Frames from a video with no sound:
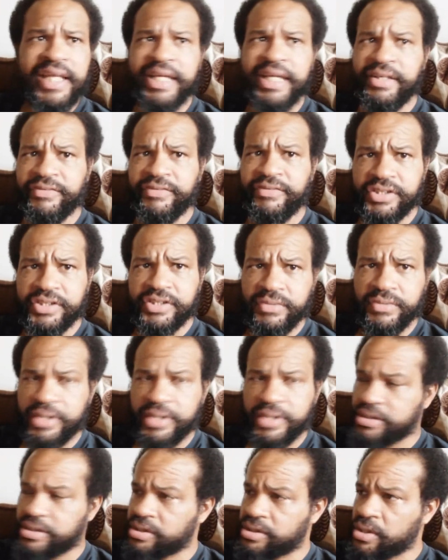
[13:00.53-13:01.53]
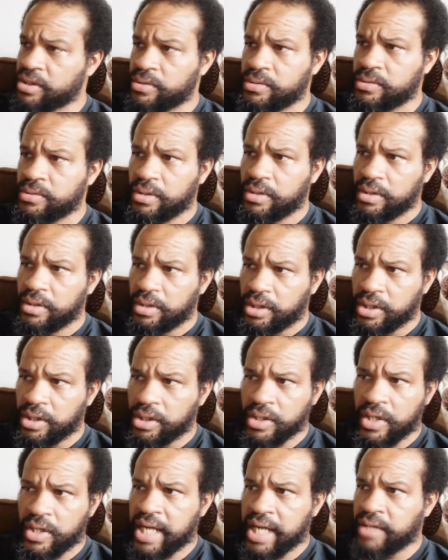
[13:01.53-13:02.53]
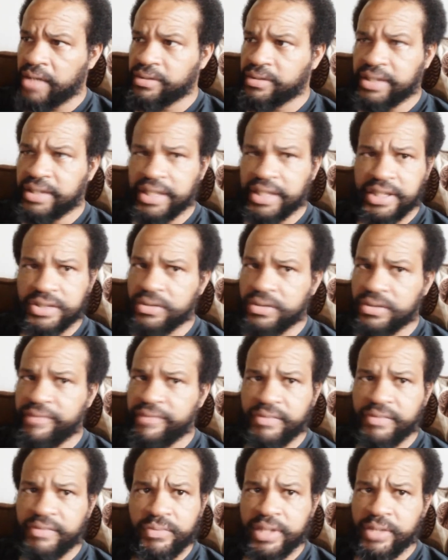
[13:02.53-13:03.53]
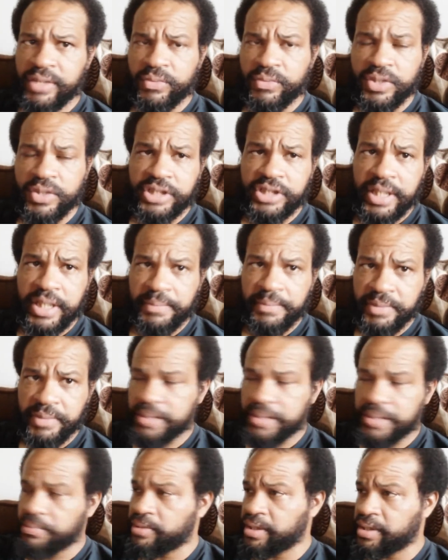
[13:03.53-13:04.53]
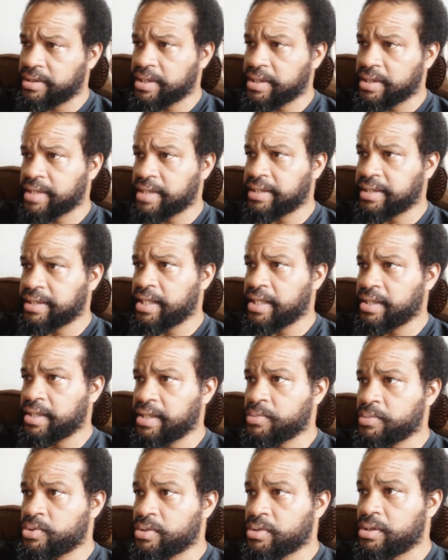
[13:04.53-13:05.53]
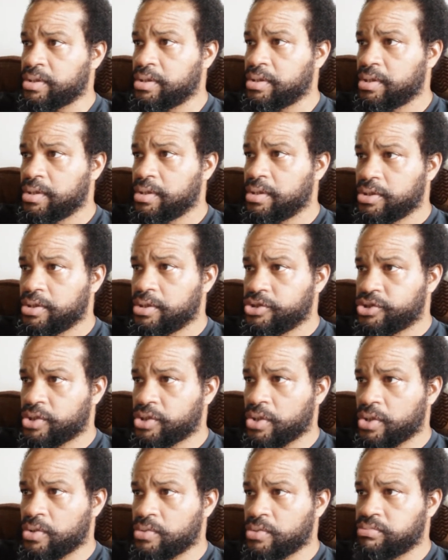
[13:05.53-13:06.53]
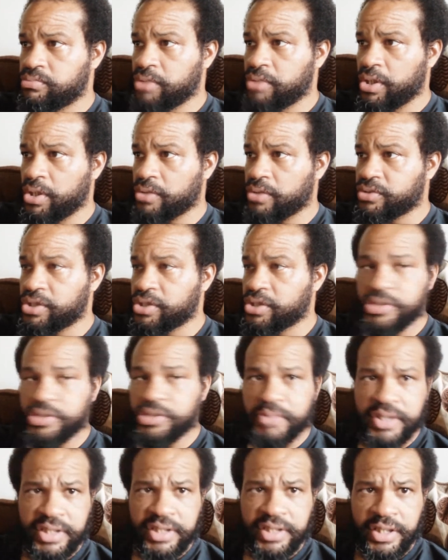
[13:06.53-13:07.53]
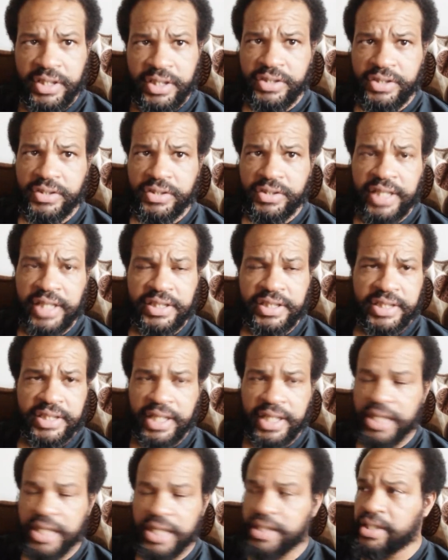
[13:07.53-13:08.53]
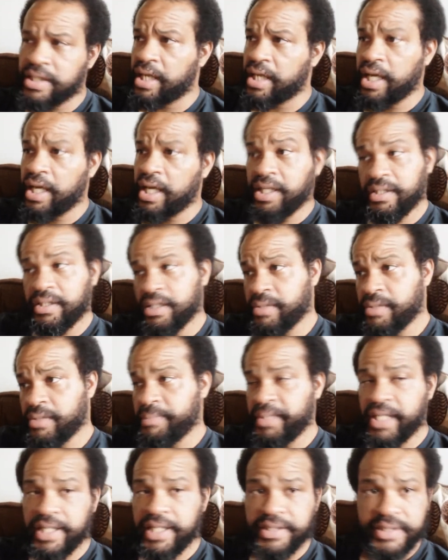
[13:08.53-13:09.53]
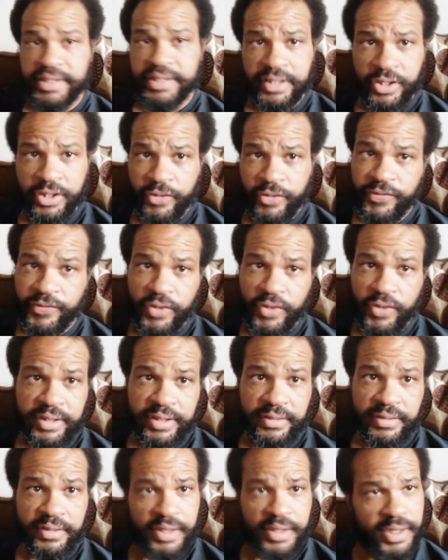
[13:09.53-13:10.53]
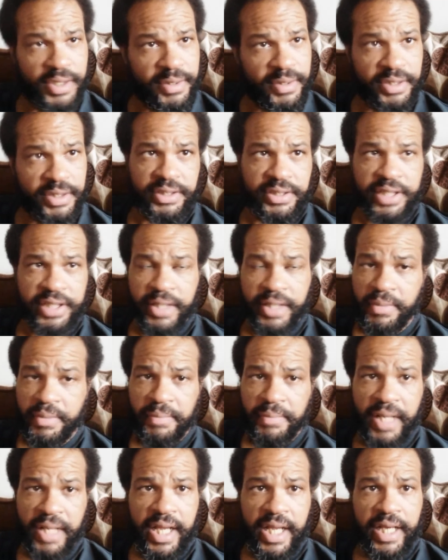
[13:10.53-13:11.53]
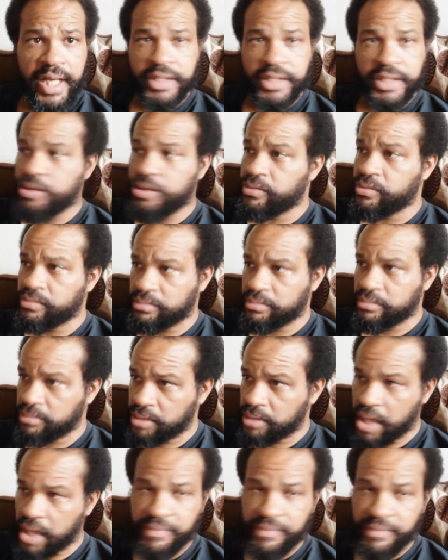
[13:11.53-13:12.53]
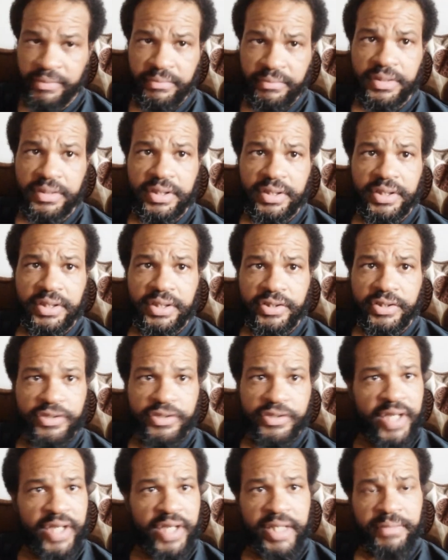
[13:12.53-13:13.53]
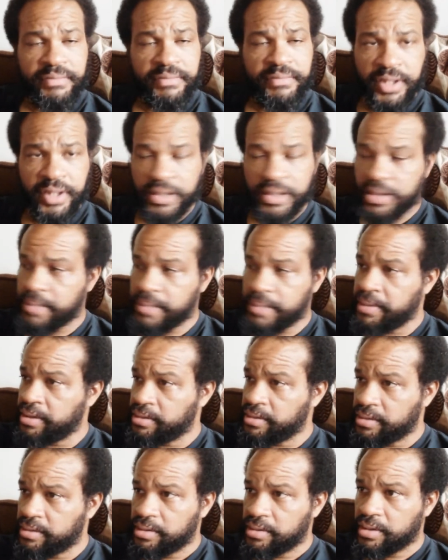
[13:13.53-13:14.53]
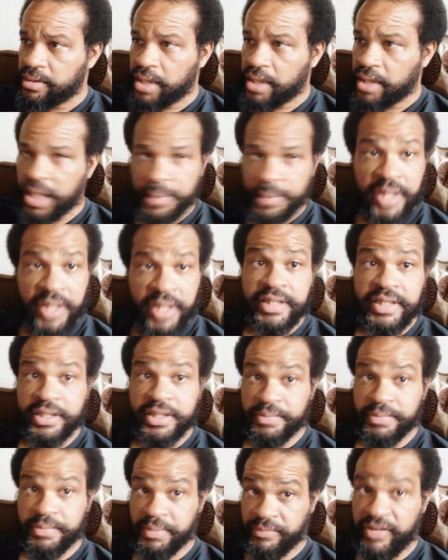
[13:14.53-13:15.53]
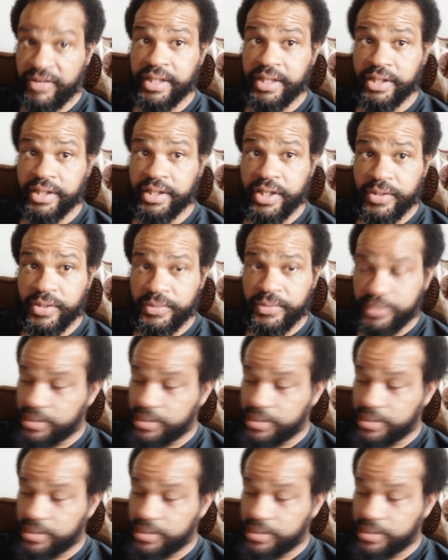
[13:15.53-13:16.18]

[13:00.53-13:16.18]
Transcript: end of his career. So you know, I don't think he's going to ever win a world championship or anything like that anymore. So, you know, Sergio Martinez, as he's at the end of the gate, it'll be nice, you know, Floyd send him a bly, you know, have him fight him, you know what I mean? And Martinez be fighting, though,